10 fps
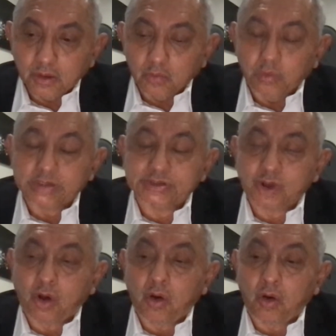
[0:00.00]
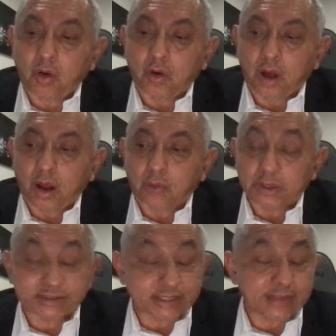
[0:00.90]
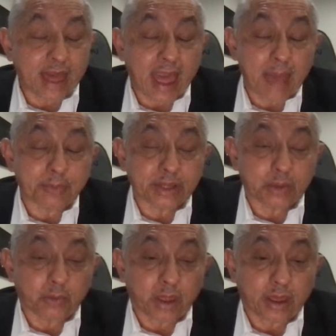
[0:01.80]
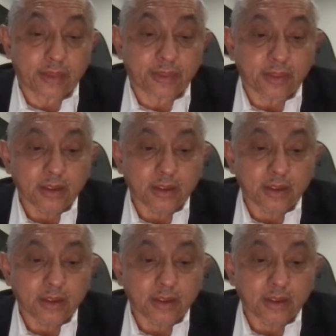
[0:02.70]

We see that happening with